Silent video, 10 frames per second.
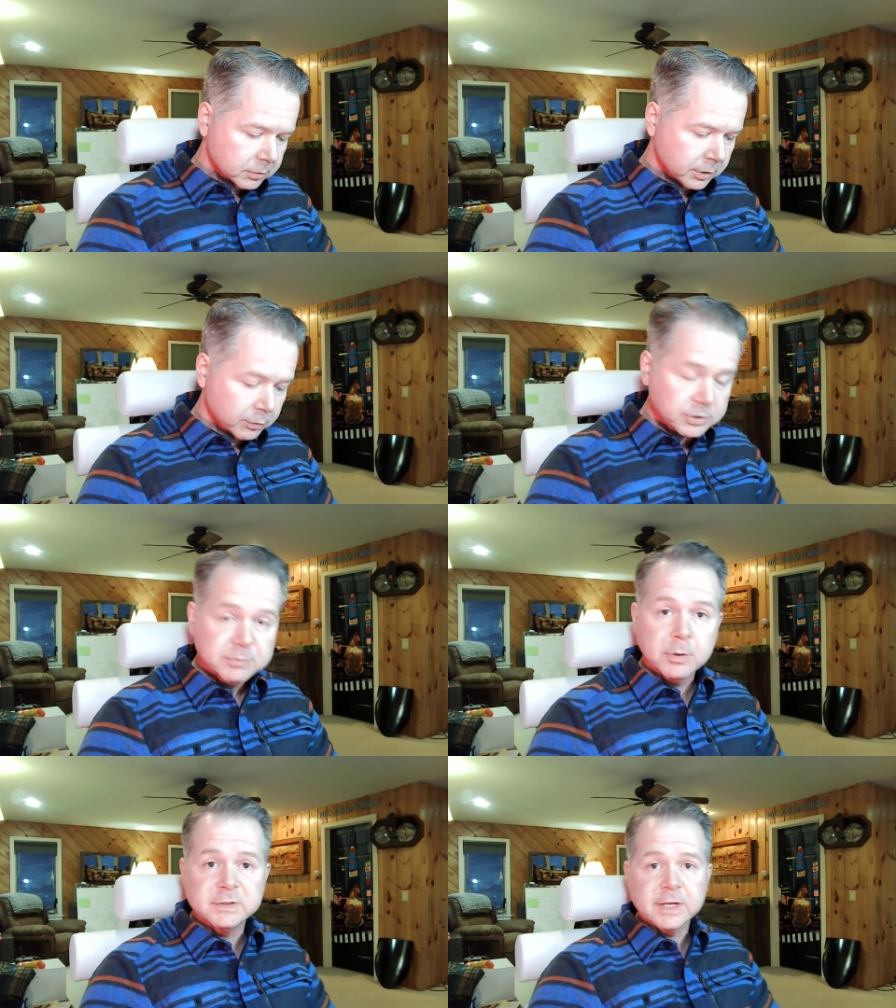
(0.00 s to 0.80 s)
You were
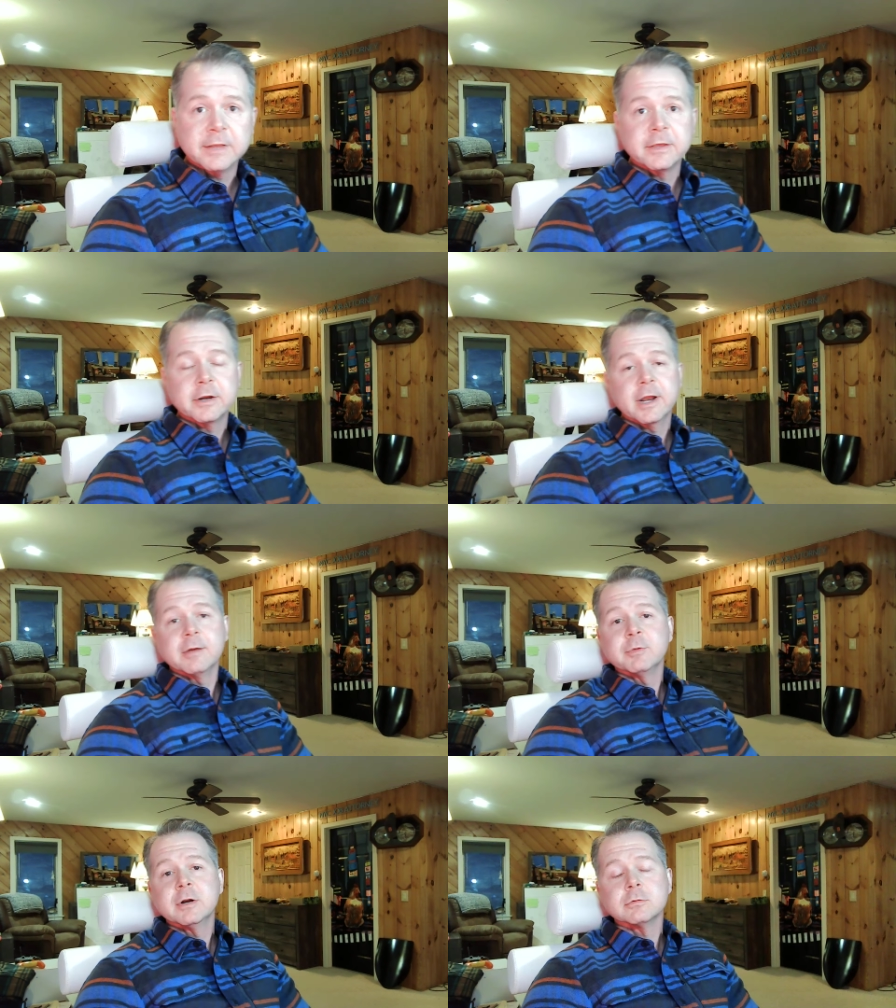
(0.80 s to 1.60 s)
just posting on the internet,
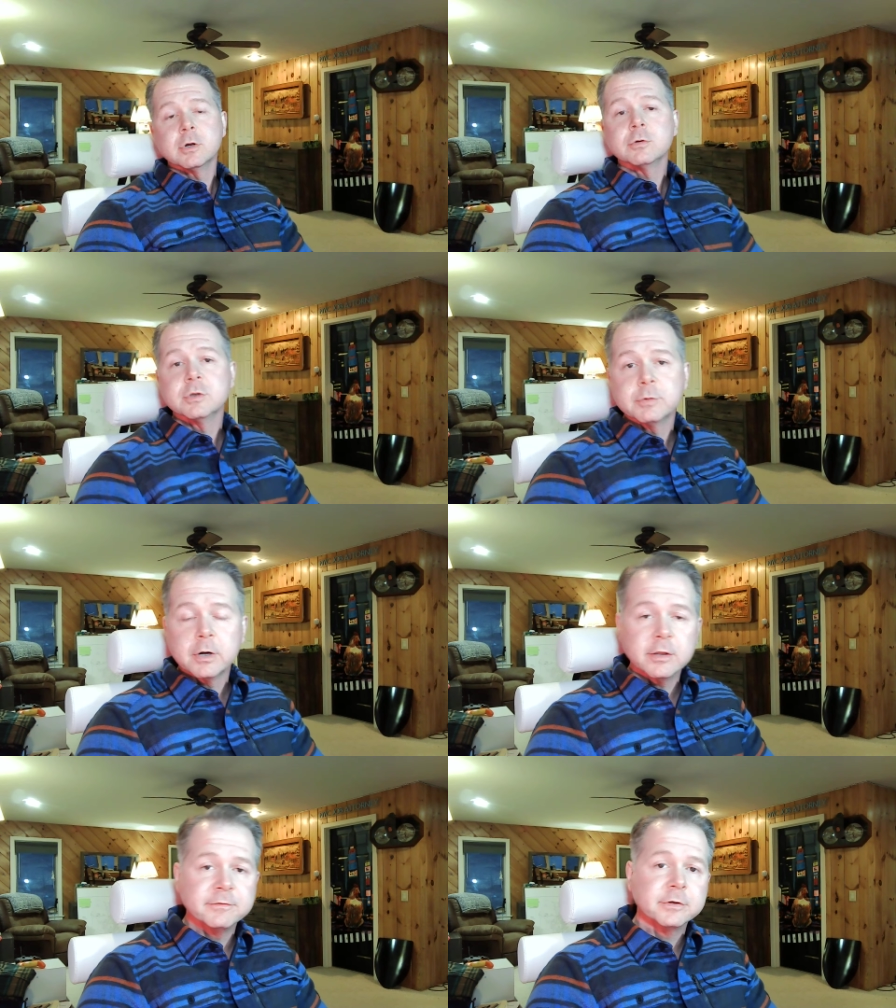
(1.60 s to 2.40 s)
and we don't know you. We
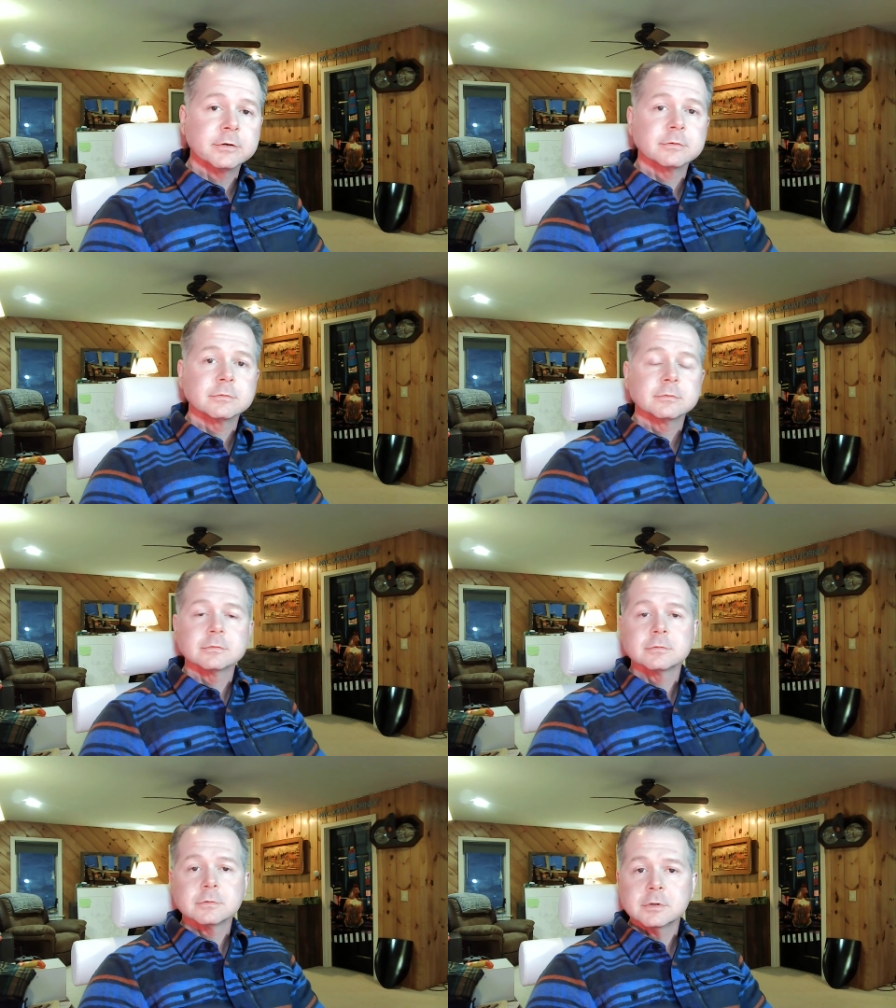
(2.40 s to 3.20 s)
don't live your
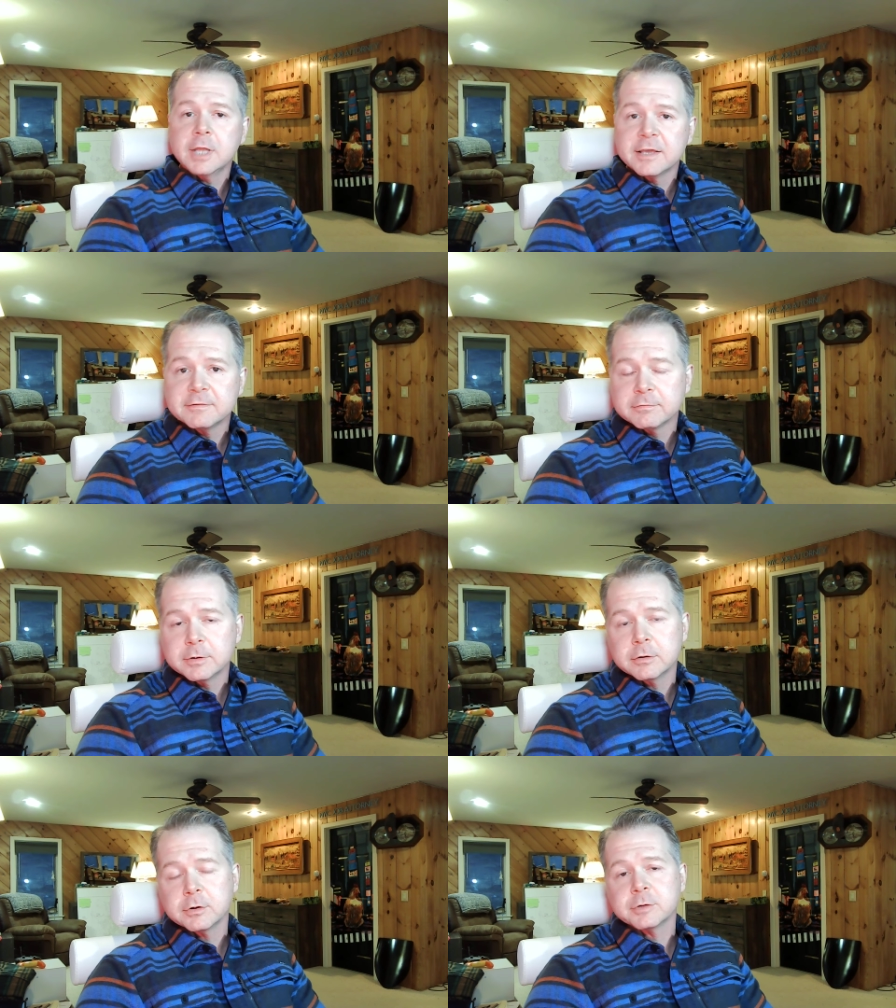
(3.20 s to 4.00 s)
life. We
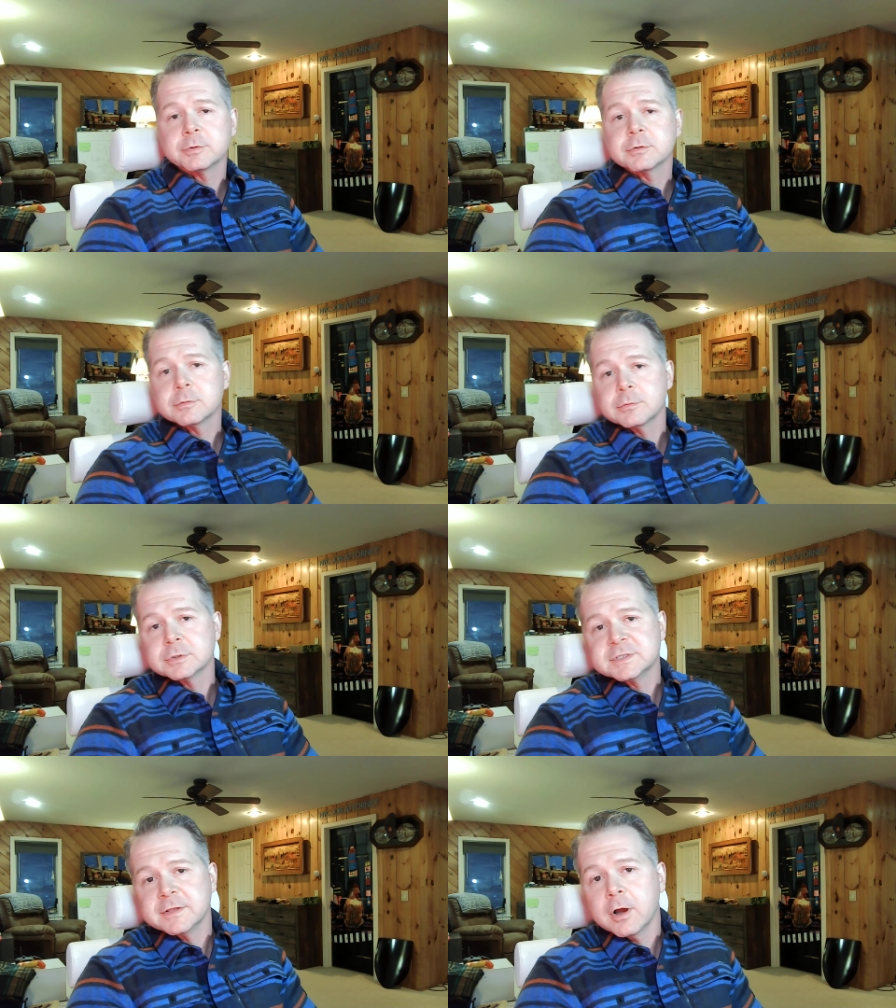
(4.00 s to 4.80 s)
don't know you,
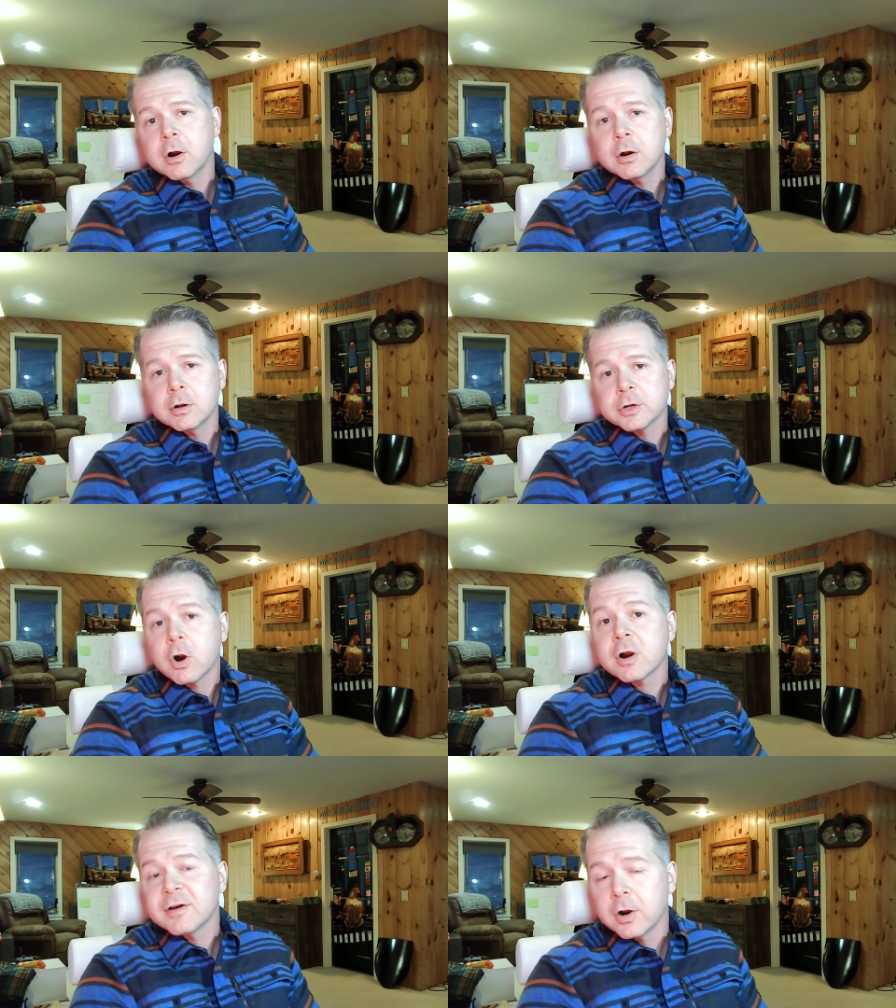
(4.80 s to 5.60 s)
what's in your
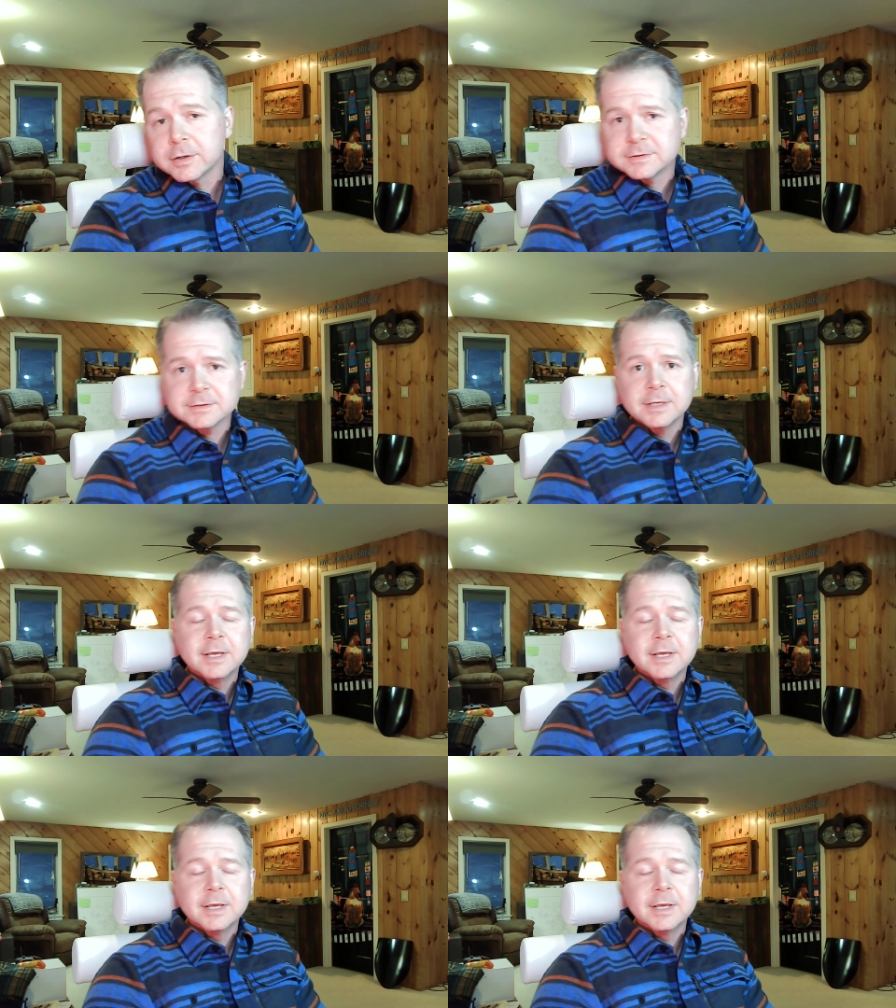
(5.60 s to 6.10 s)
heart of hearts.